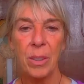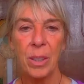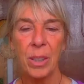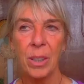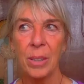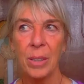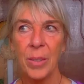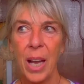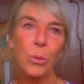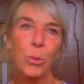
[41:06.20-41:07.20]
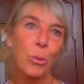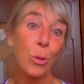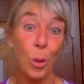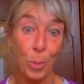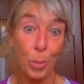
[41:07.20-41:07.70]
out of the
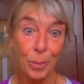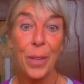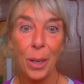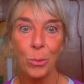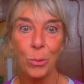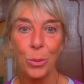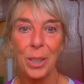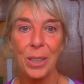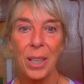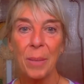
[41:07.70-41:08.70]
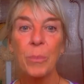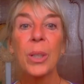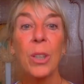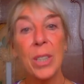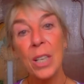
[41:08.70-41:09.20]
normal, how to treat,
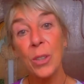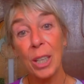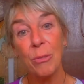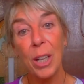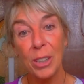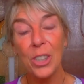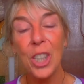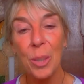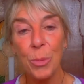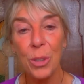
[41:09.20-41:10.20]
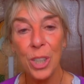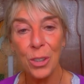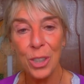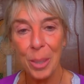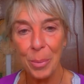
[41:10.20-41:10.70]
because then yes. you can find the
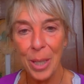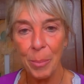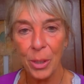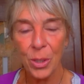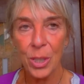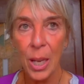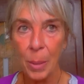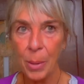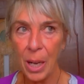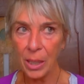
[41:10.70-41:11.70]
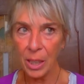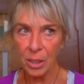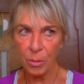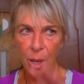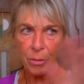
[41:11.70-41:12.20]
genus epidemicus. But I
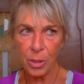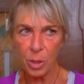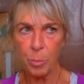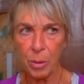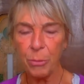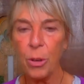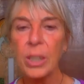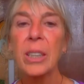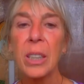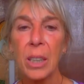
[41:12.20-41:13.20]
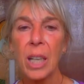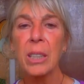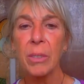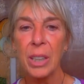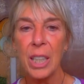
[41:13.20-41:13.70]
think the aphorism before that is
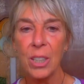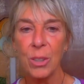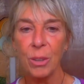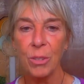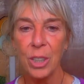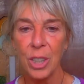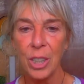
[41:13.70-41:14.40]
classifications of disease.